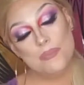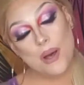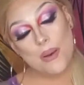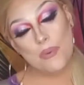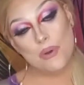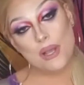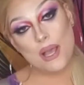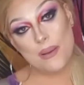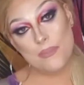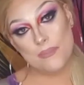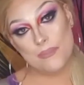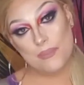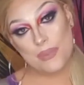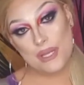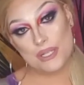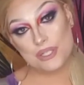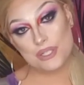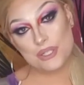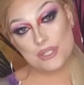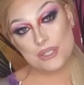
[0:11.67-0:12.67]
bubblegum
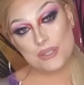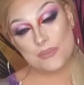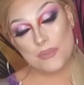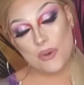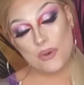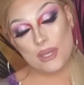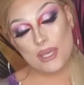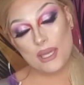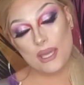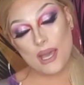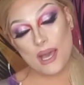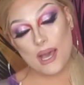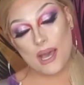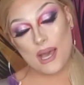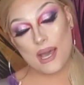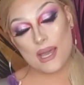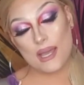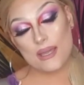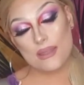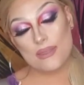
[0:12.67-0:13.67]
bitch smoky
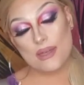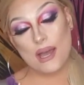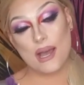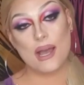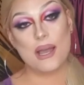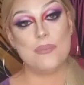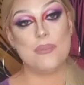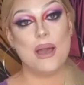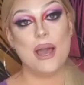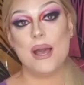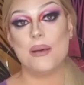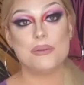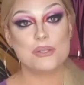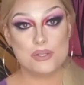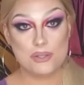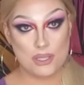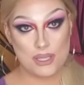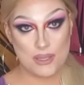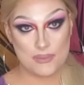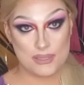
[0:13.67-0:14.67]
eye that I'm
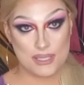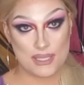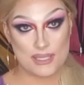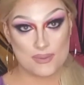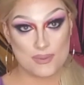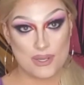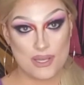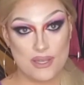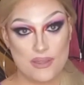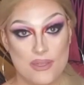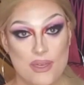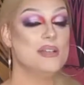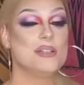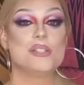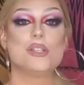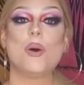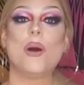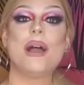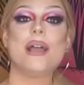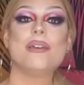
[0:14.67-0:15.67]
absolutely obsessed with.
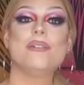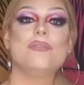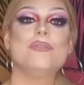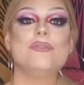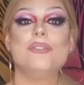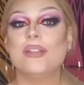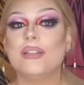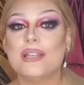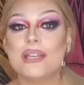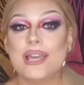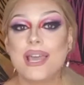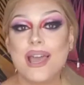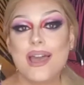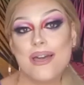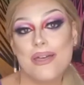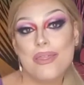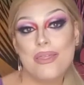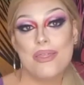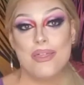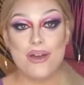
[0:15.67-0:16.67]
So I am feeling
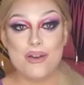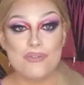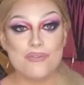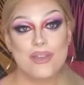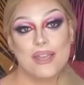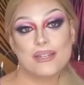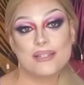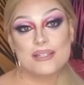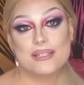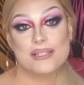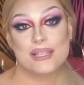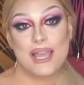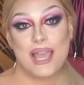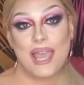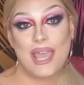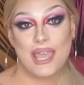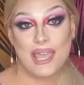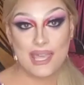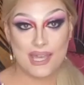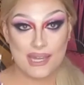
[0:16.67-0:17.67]
the fantasy
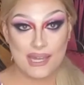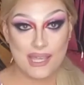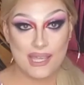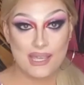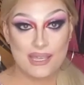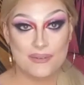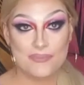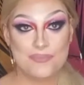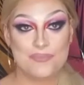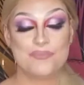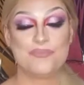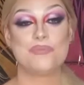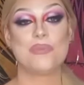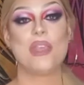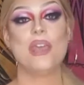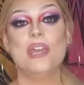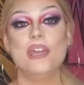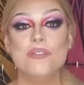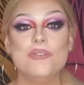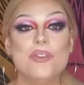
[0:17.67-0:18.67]
Hanny.
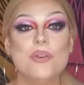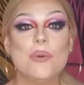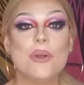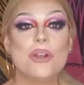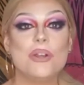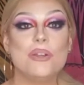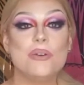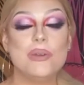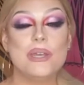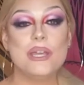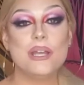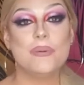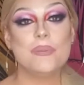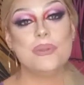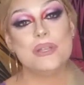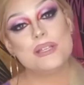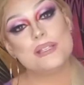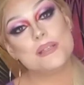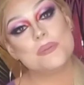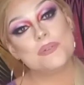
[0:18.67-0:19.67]
If you are new here,
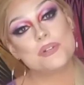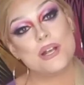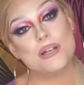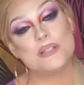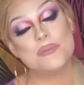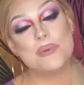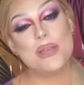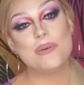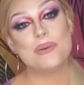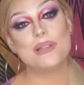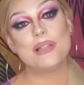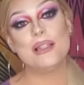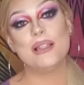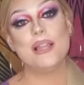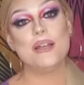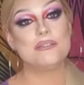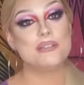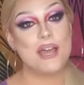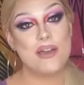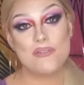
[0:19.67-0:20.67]
please subscribe to me. I would
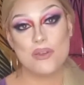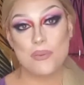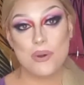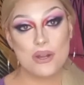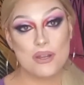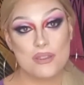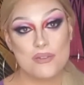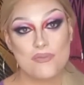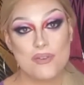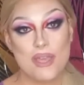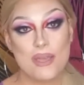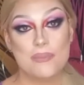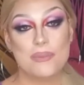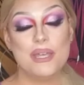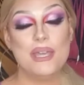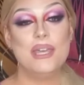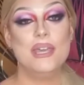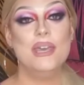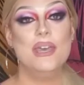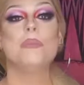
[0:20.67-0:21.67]
love to have you part of the
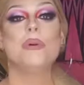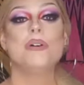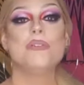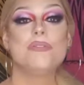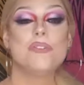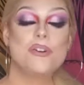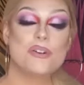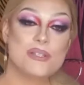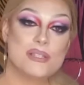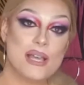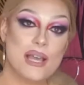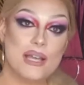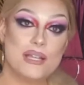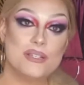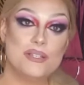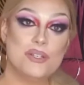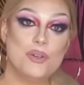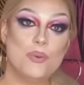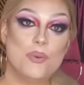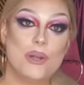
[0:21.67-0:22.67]
family. But first, I
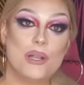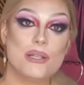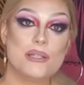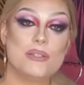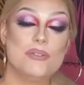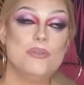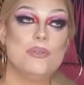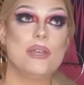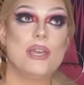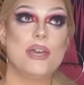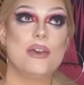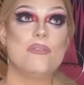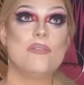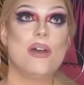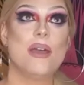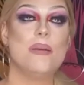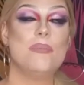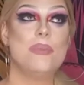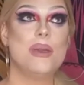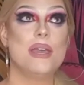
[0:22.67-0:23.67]
do want to
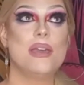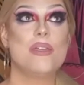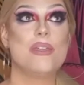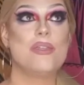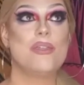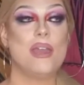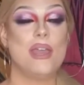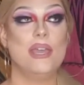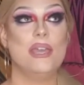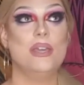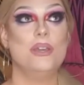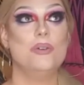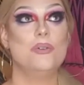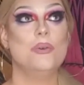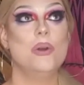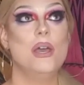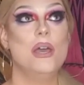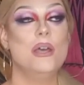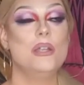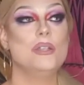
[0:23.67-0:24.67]
give a big thank
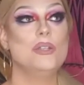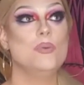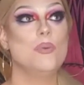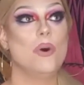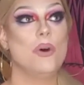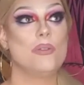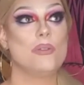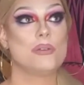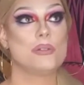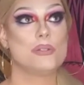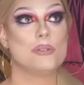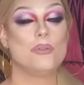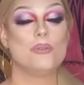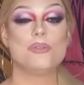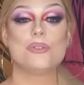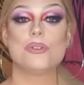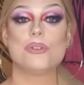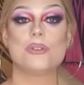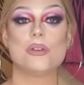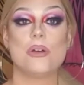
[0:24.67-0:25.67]
you to all the
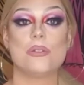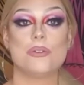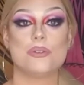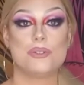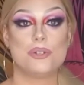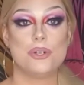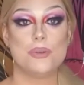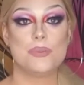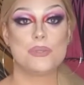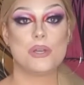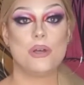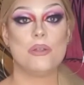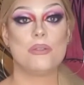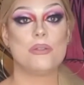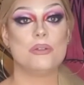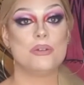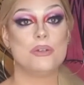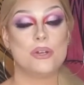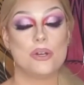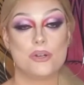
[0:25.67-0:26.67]
soldiers, all the troops, all
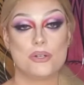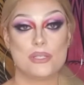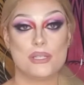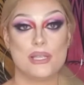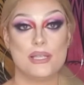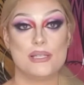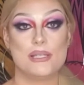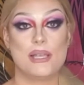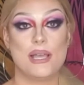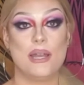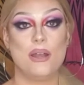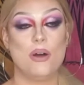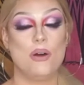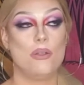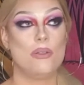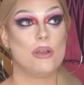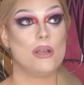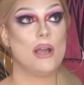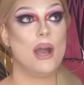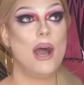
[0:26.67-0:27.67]
the nurses, and
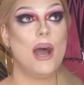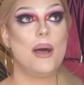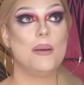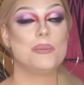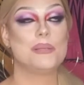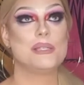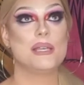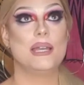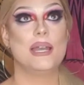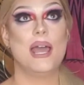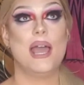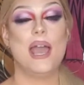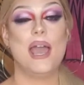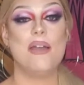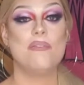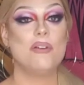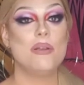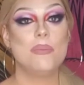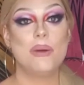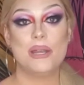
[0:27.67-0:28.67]
all the cops, and
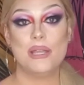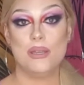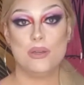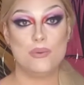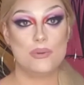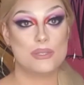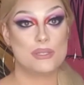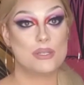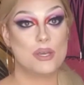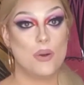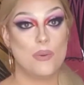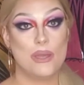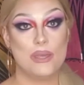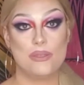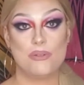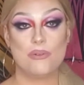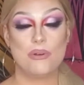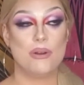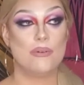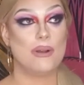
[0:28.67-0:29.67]
everybody who is
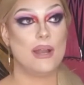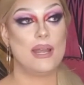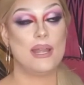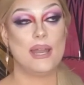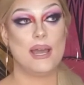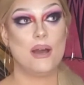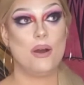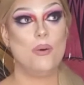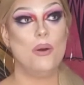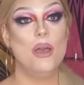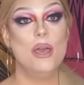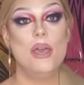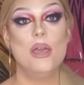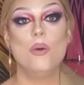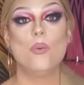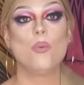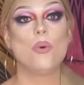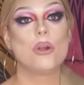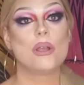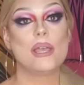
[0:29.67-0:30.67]
going through it right now
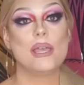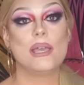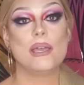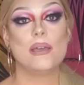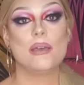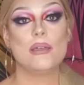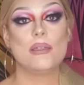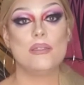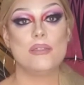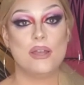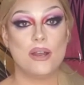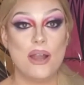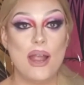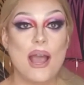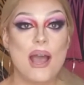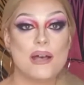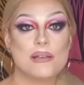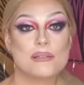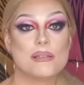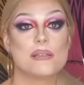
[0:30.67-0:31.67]
working their
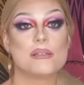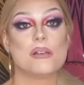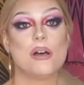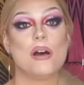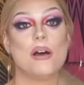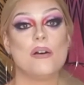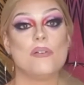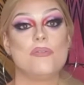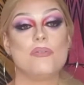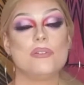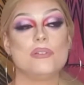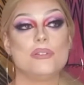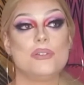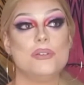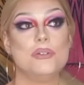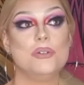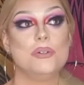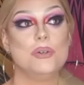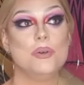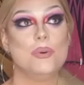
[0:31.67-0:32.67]
asses off
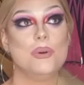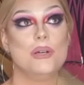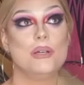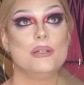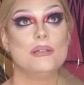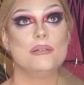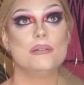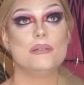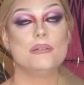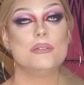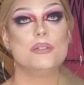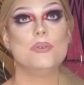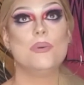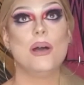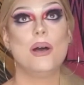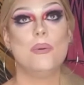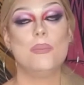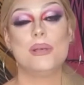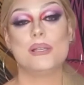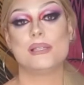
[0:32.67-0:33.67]
to to
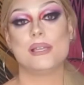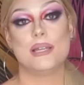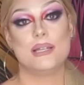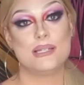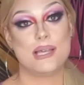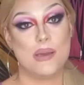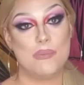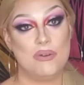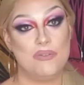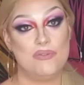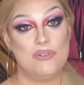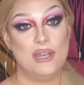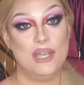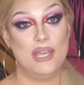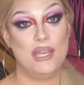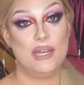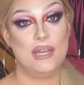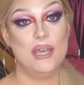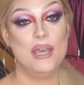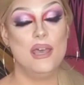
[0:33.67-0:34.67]
help us in a time of
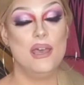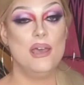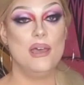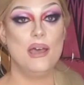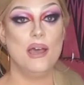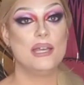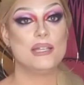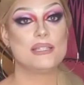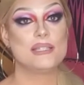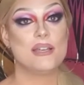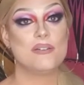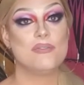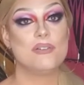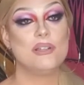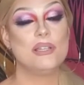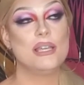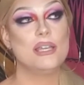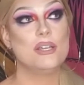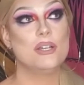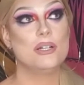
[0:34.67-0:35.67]
need. It's
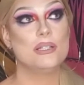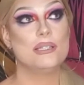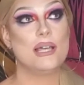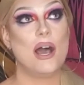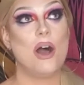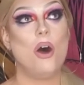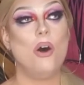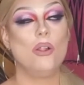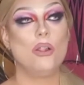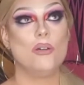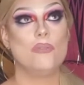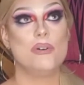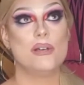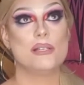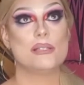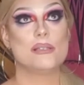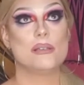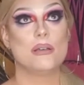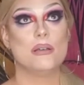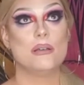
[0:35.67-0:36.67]
definitely good that all of
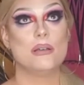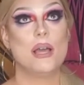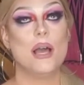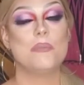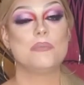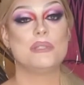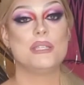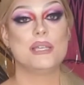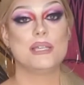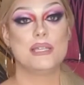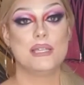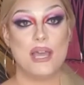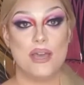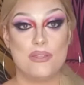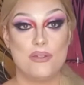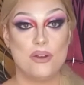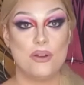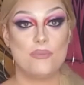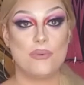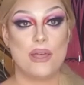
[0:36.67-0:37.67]
us come
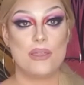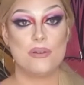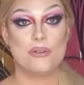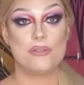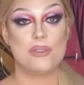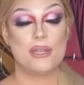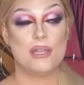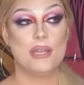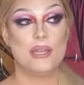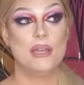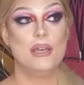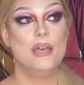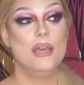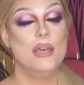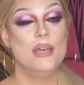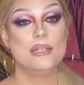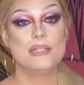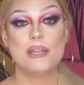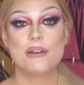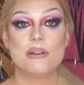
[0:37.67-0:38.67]
together rather than
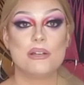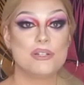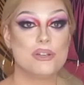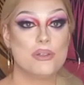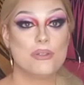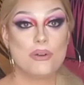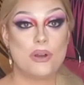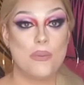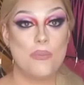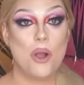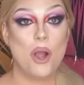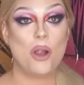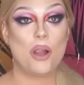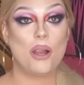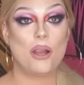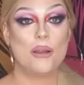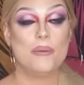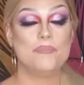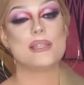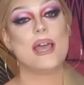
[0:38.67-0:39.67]
tear each other
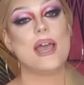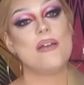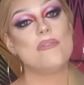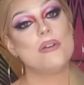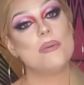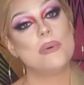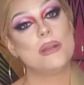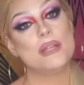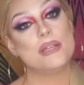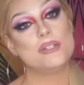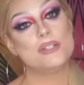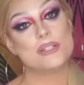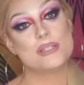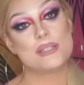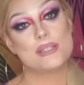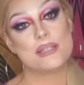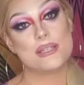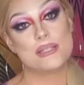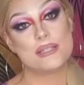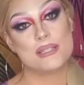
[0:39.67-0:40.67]
apart. Everybody
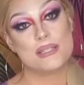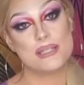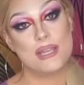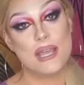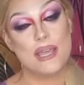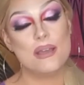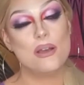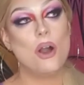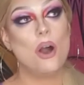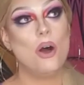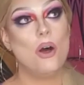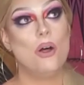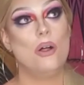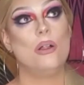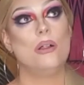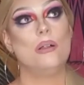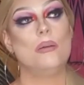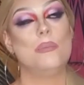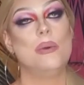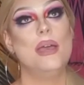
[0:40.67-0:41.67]
just to stay
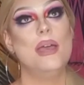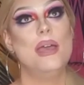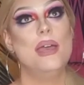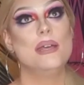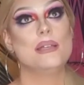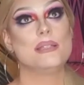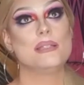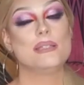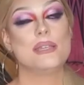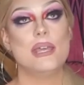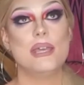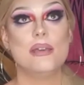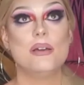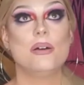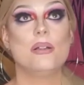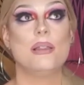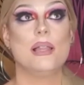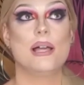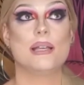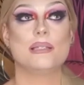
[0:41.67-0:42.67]
calm stay
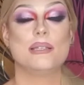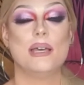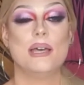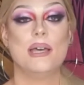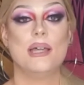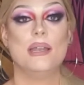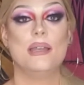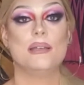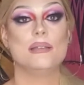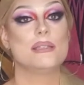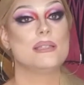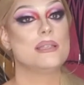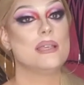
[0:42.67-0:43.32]
collected,